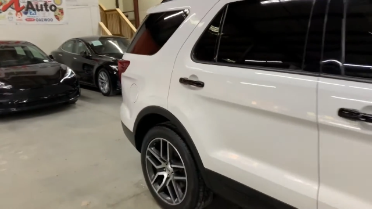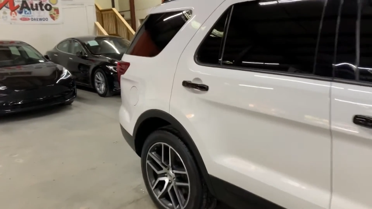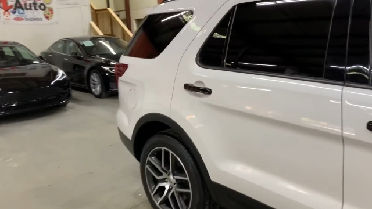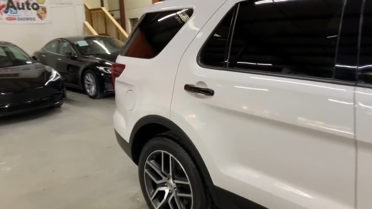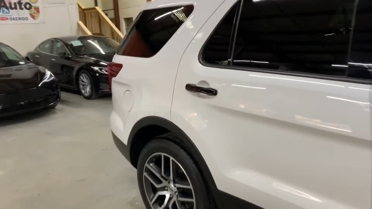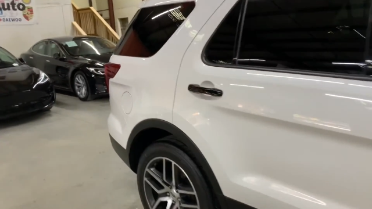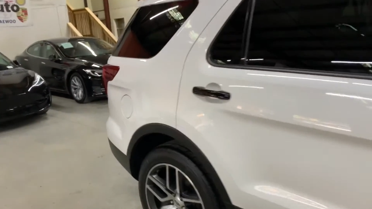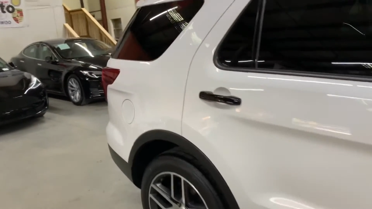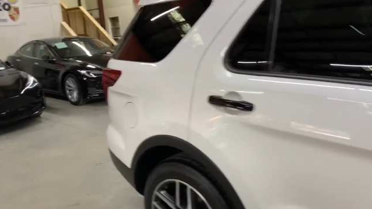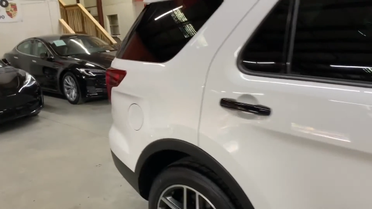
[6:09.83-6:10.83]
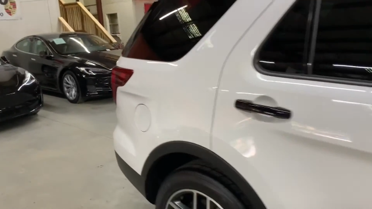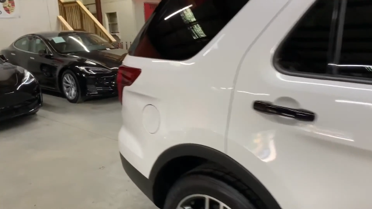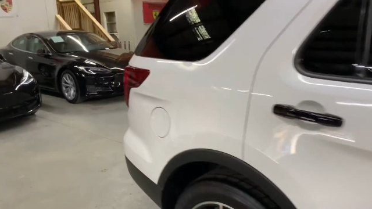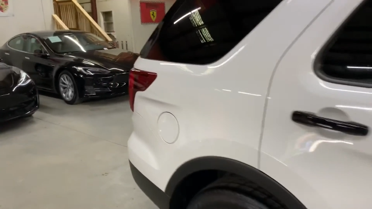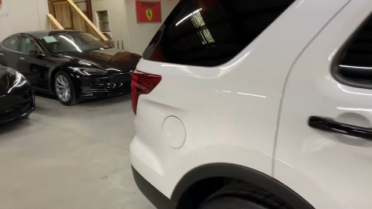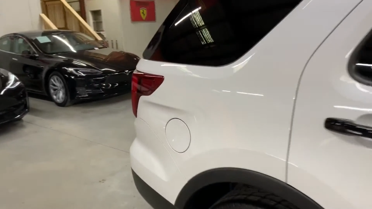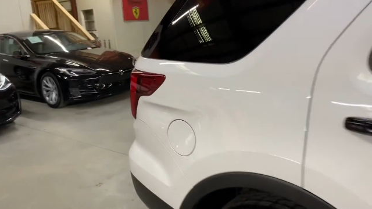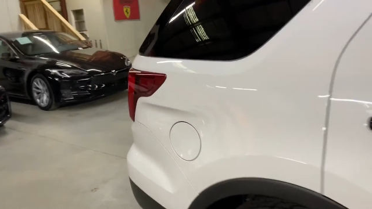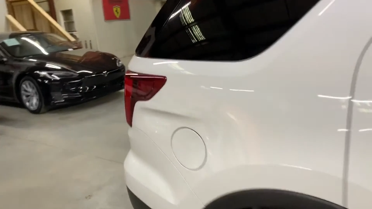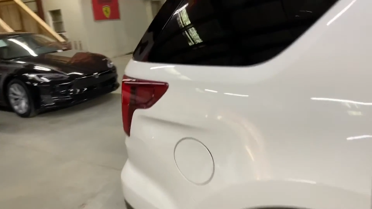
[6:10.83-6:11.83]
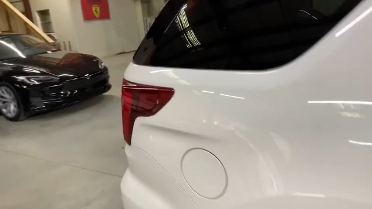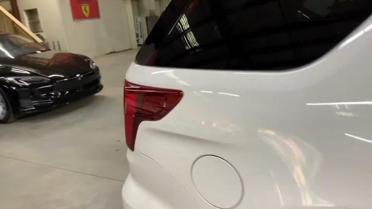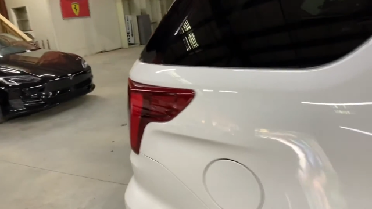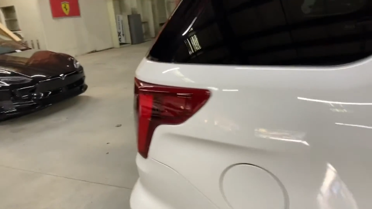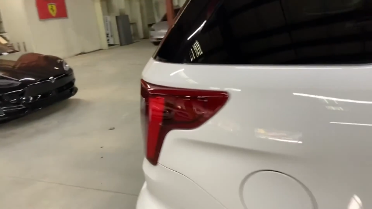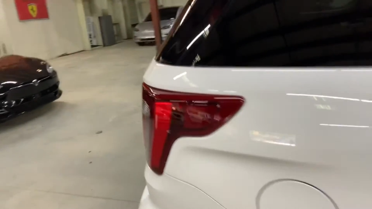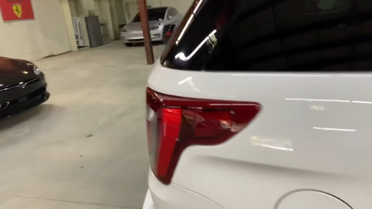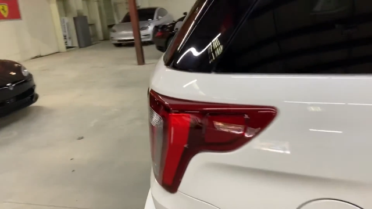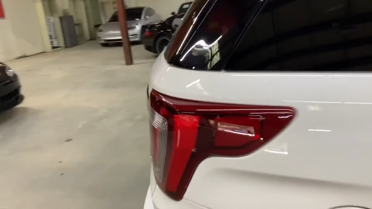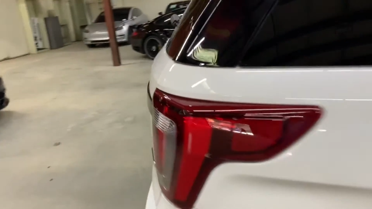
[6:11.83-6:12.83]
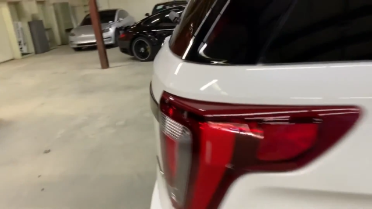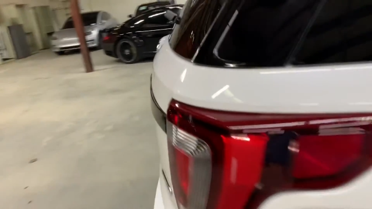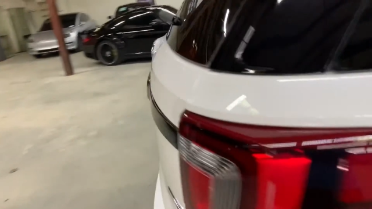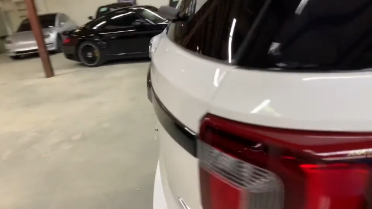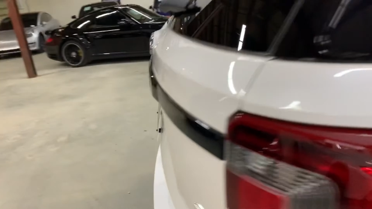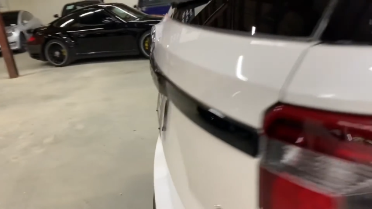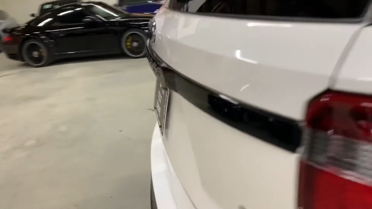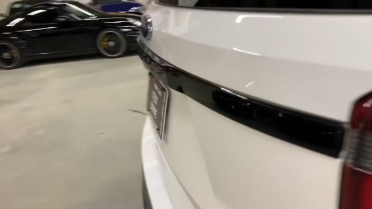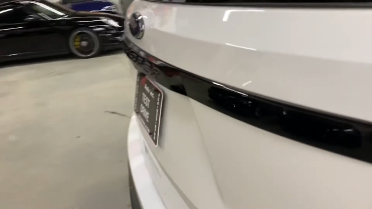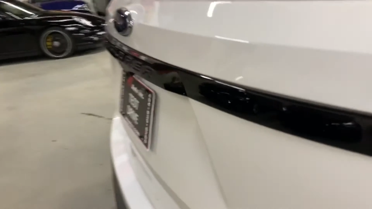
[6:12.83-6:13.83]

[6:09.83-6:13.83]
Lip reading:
No face is visible, so there are no lips to read.